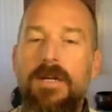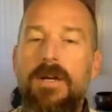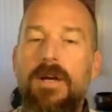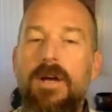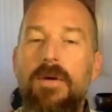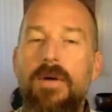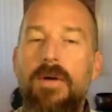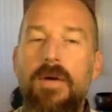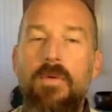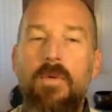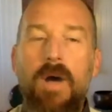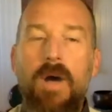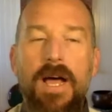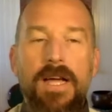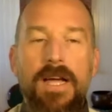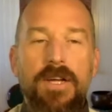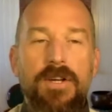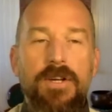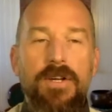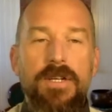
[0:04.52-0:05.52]
All right, why
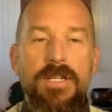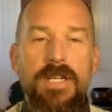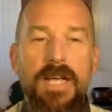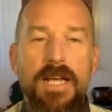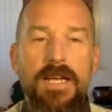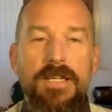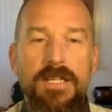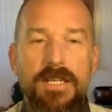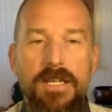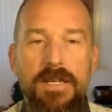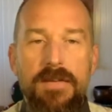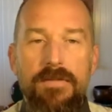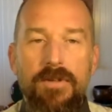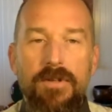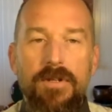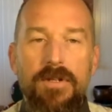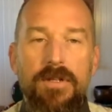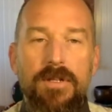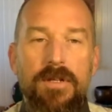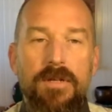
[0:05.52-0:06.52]
good and
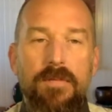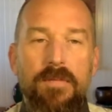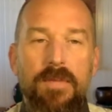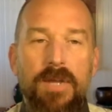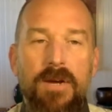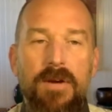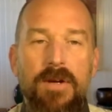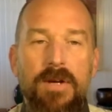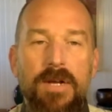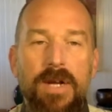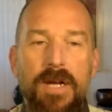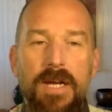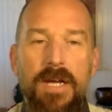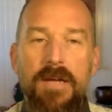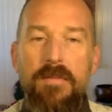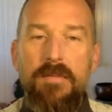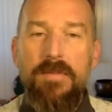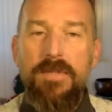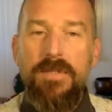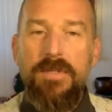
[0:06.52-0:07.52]
evil
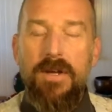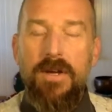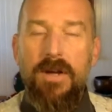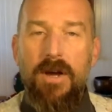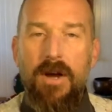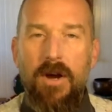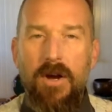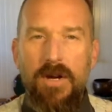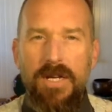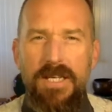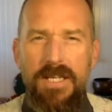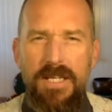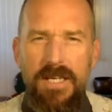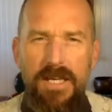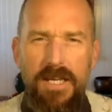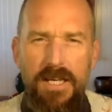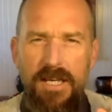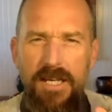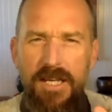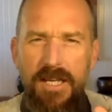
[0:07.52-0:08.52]
paradigms are
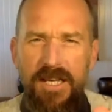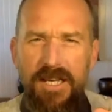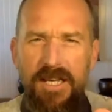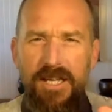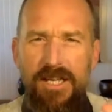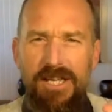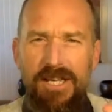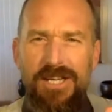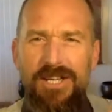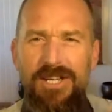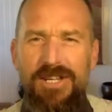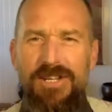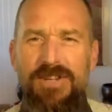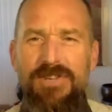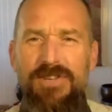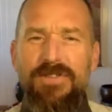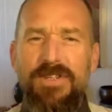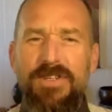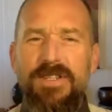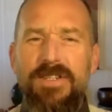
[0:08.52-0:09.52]

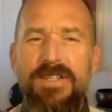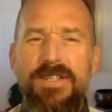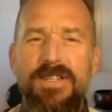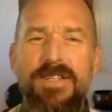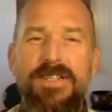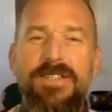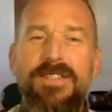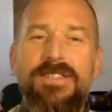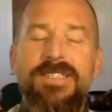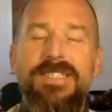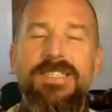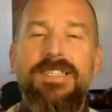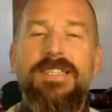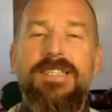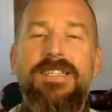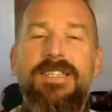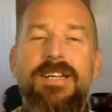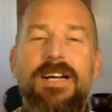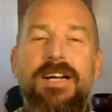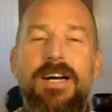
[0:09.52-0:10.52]
evil.
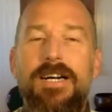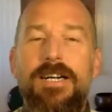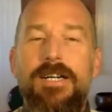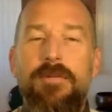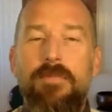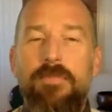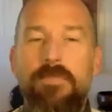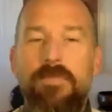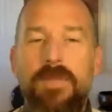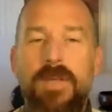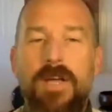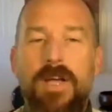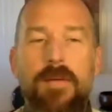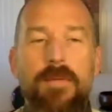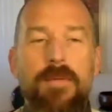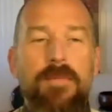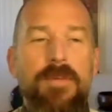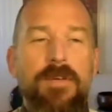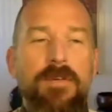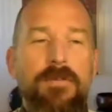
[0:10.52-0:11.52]
I'm
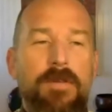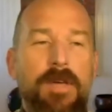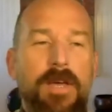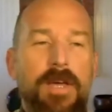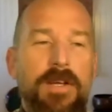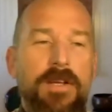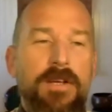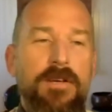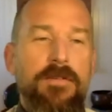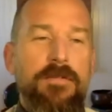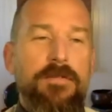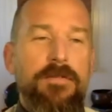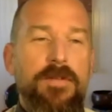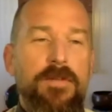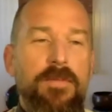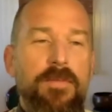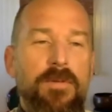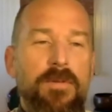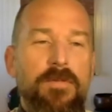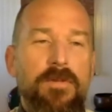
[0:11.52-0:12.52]
a big fan of the
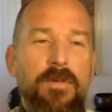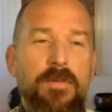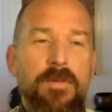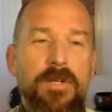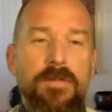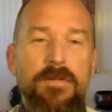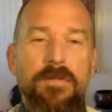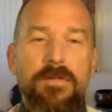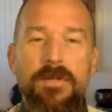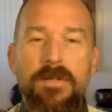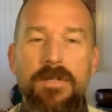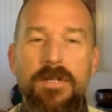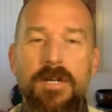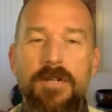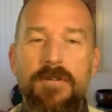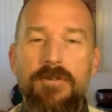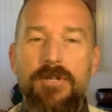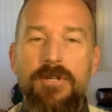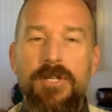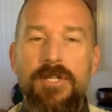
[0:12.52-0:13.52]
performative
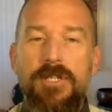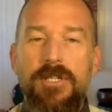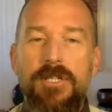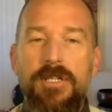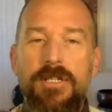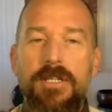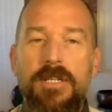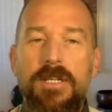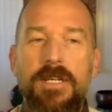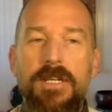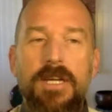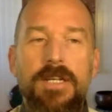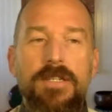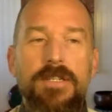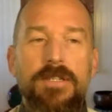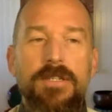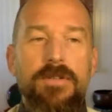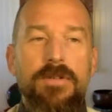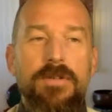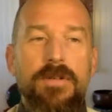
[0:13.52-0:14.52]
contradiction, in case
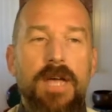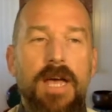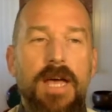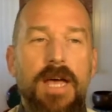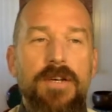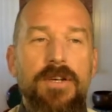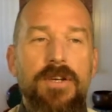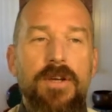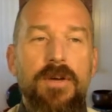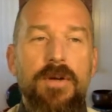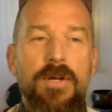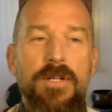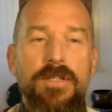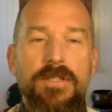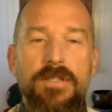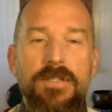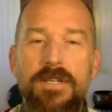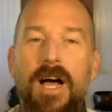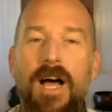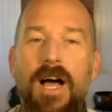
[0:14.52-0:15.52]
you hadn't
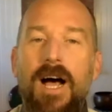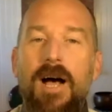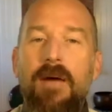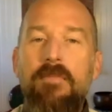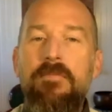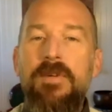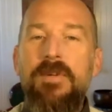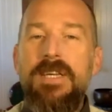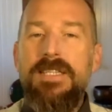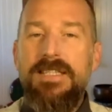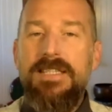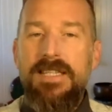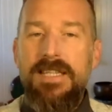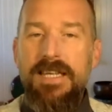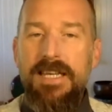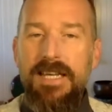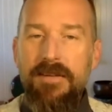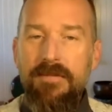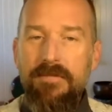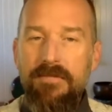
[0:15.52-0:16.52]
noticed.
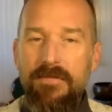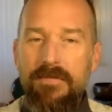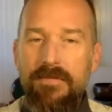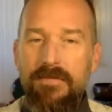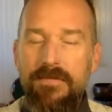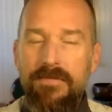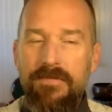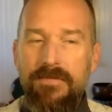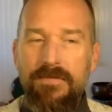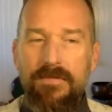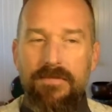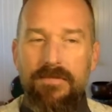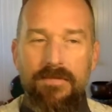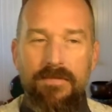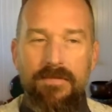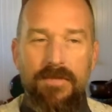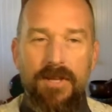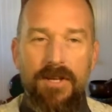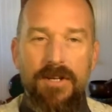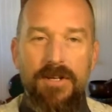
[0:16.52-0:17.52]
Obviously,
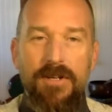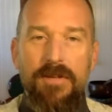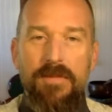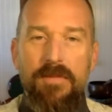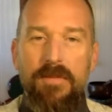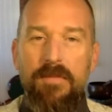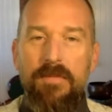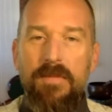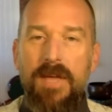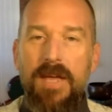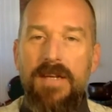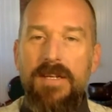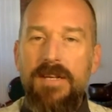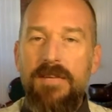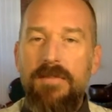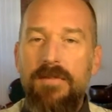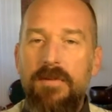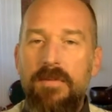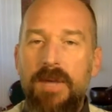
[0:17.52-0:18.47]
a good and evil